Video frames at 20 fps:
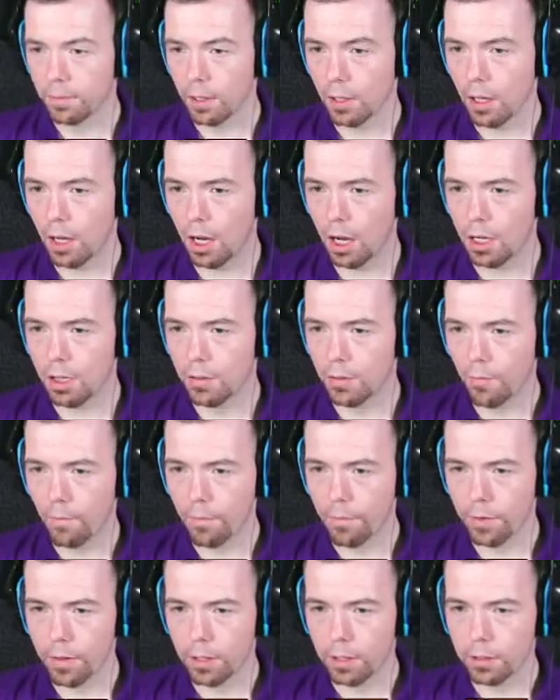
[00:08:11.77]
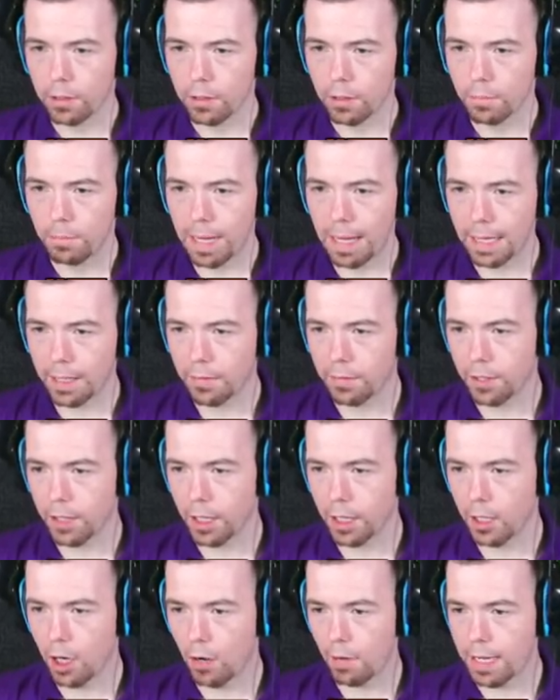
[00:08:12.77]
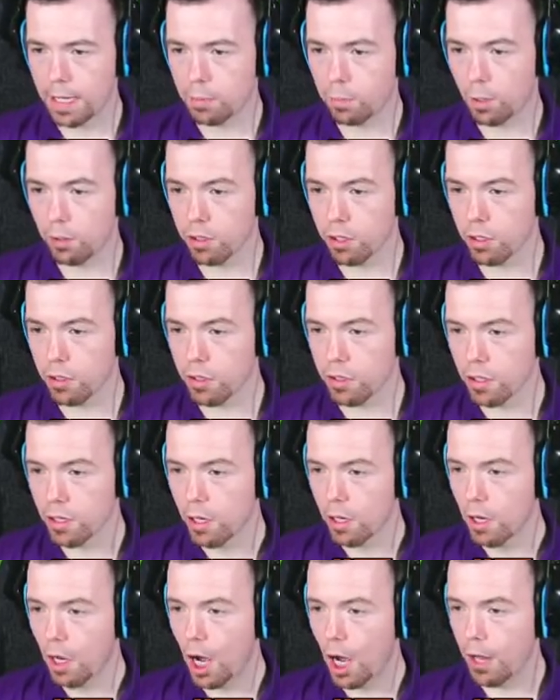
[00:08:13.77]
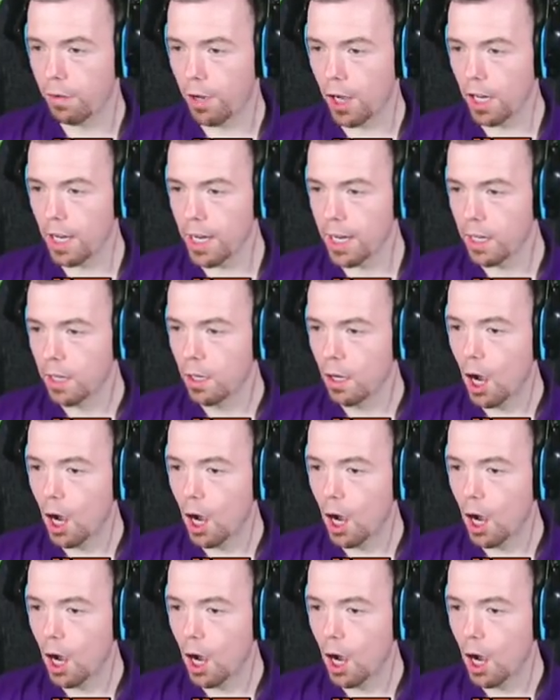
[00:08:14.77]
Oh. Back if you need. Oh, that's Wilson's. On the volley.